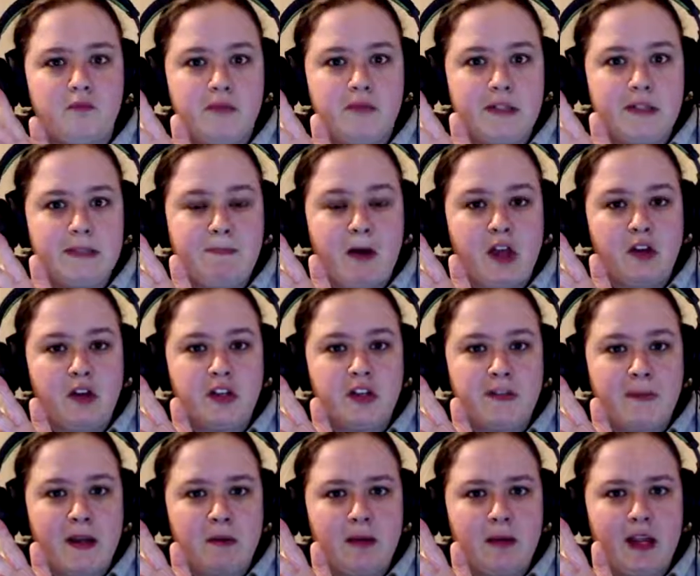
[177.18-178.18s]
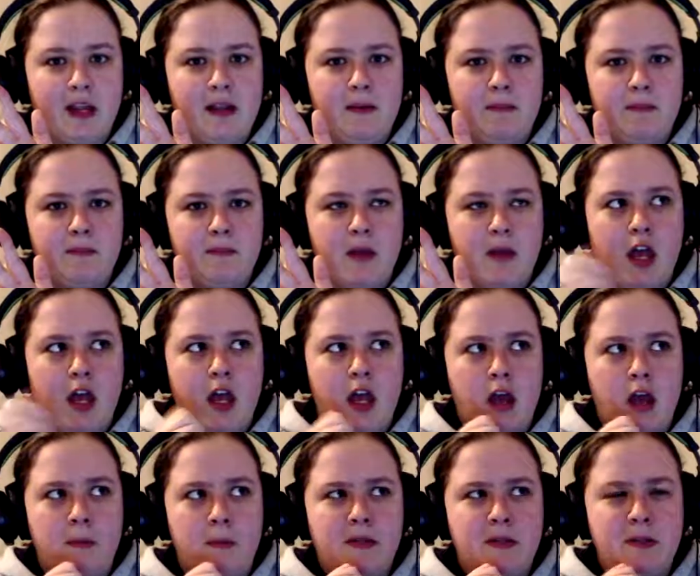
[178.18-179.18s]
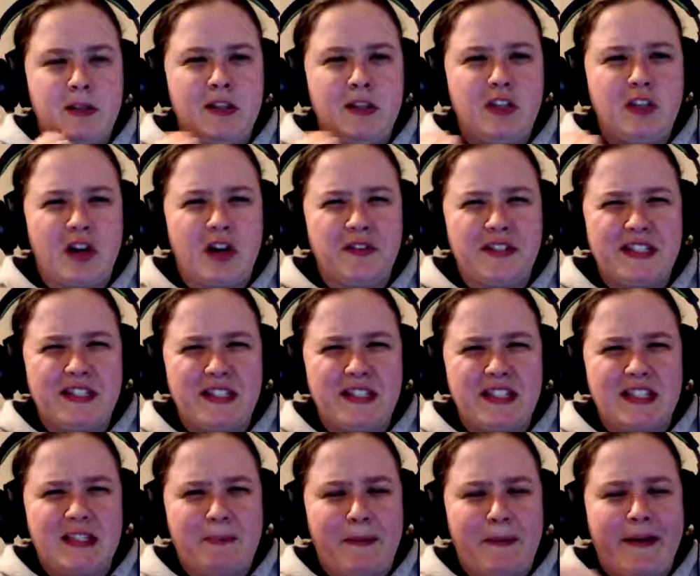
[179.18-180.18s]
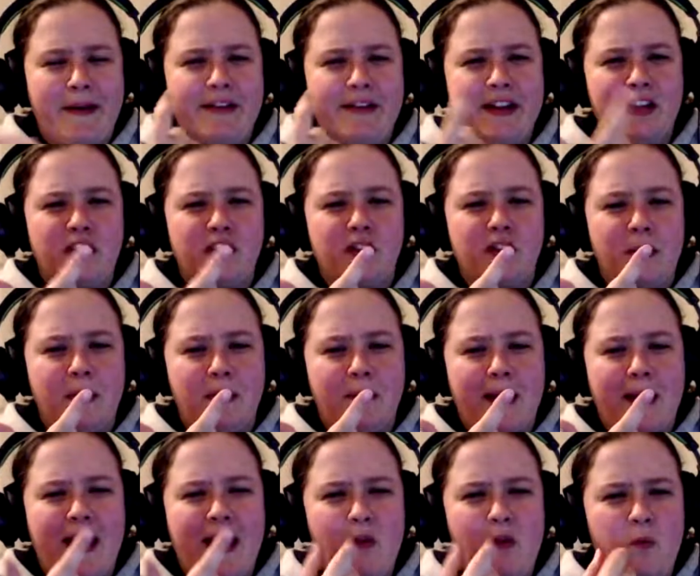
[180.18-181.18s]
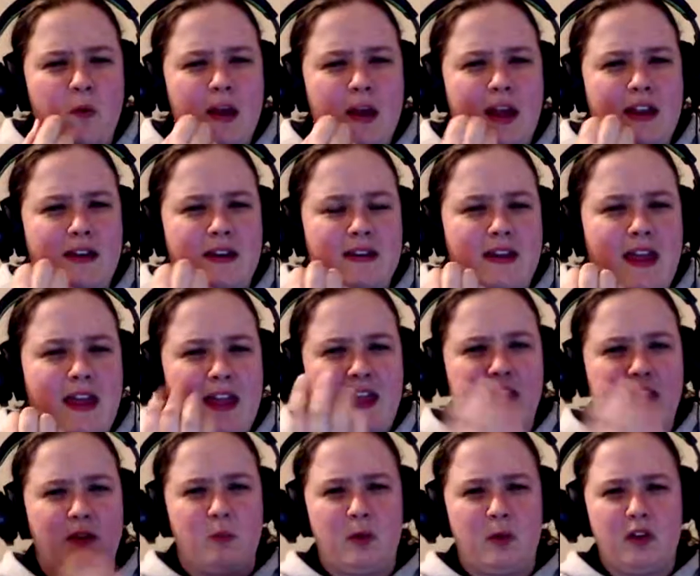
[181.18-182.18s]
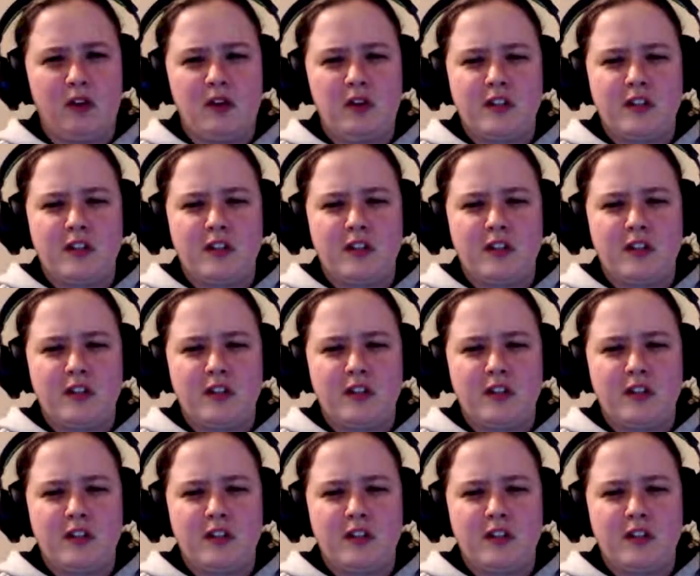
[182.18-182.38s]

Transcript: Spoilers, by the way uh, between Noctis disappearing and coming back when the world